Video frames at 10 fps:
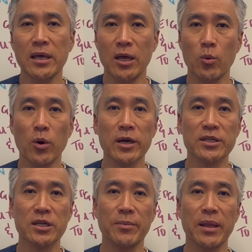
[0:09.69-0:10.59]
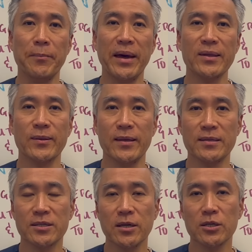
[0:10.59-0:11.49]
And what are some of the
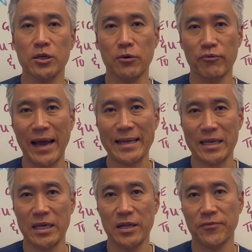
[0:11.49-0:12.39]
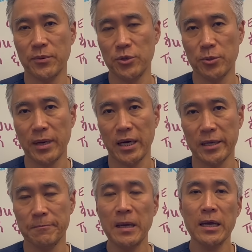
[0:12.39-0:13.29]
methods to eradicate it from your
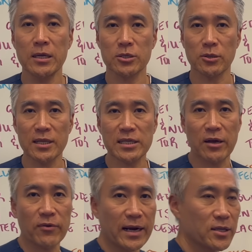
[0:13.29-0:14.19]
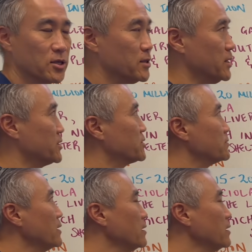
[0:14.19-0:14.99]
body? So let's get right into this.